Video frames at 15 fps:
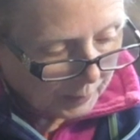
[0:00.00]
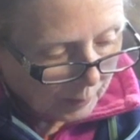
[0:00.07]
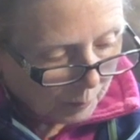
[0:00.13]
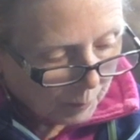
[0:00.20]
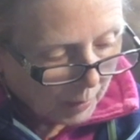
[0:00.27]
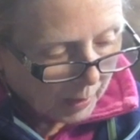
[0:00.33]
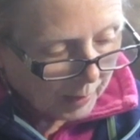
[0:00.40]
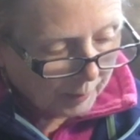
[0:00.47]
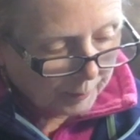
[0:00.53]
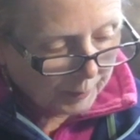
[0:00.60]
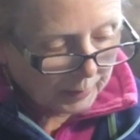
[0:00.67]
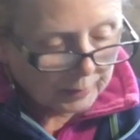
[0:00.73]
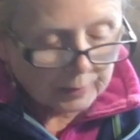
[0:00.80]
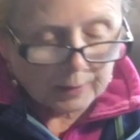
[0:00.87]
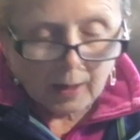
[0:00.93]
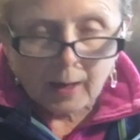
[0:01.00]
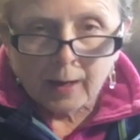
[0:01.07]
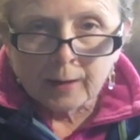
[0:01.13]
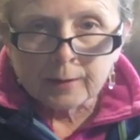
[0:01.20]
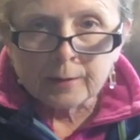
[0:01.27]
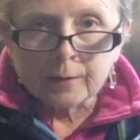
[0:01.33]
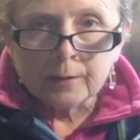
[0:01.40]
Mom and
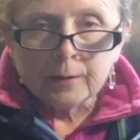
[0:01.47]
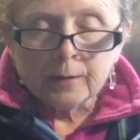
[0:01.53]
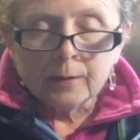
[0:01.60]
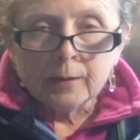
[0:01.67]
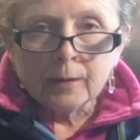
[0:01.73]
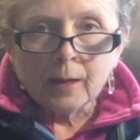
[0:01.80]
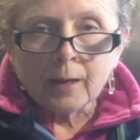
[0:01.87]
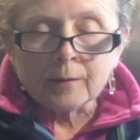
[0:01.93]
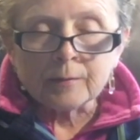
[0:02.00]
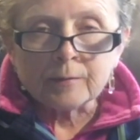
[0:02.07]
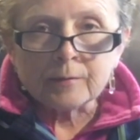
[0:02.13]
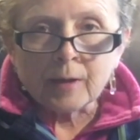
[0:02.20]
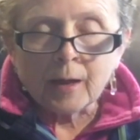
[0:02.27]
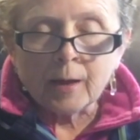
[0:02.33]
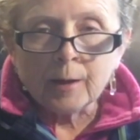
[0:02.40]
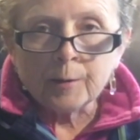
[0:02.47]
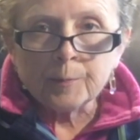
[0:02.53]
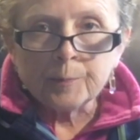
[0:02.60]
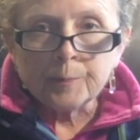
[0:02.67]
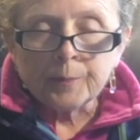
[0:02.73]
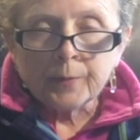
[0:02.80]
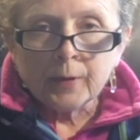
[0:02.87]
Dad and Sam
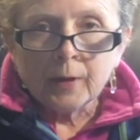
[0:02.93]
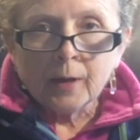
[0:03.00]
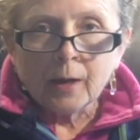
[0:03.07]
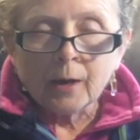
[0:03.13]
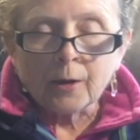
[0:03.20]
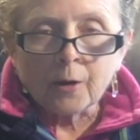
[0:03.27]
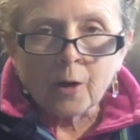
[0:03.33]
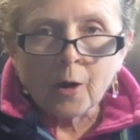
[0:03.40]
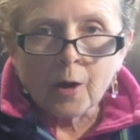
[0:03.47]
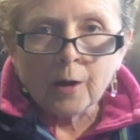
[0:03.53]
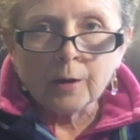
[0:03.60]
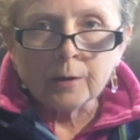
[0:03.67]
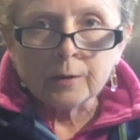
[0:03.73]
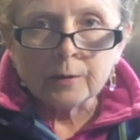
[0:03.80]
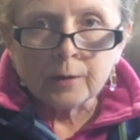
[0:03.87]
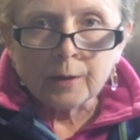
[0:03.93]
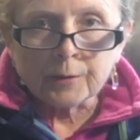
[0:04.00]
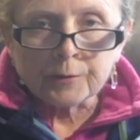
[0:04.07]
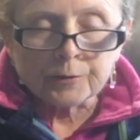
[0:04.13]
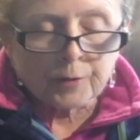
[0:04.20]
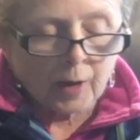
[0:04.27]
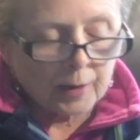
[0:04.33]
are all
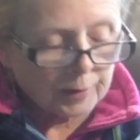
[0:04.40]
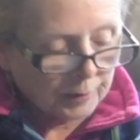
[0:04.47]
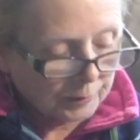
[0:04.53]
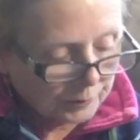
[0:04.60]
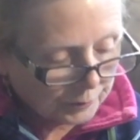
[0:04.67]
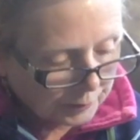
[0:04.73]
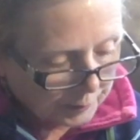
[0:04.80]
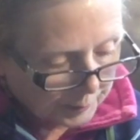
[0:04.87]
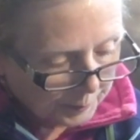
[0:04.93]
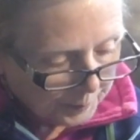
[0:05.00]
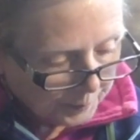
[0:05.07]
astonished.